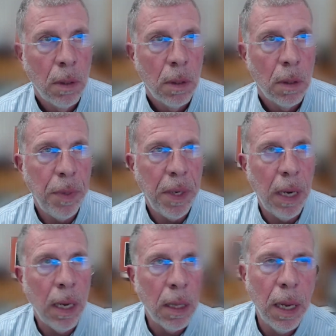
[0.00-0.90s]
the BEAD
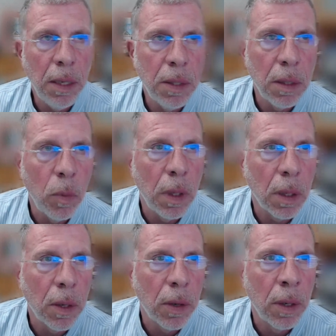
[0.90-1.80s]
allocation will
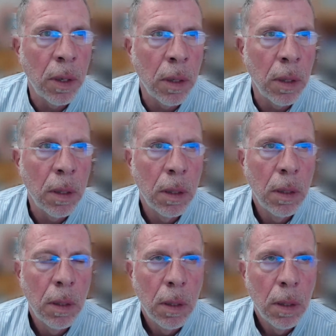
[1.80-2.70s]
occur
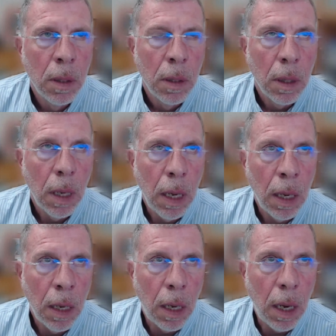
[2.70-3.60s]

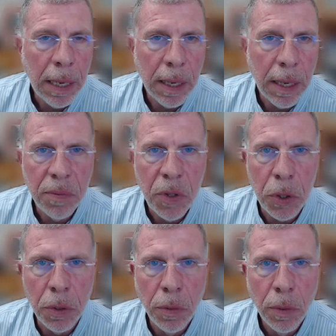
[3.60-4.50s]
uh, at the end of
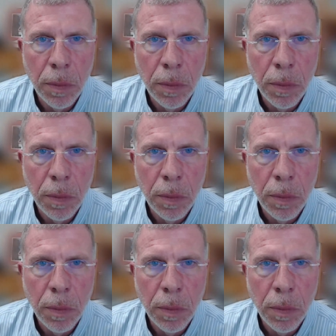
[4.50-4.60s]
June.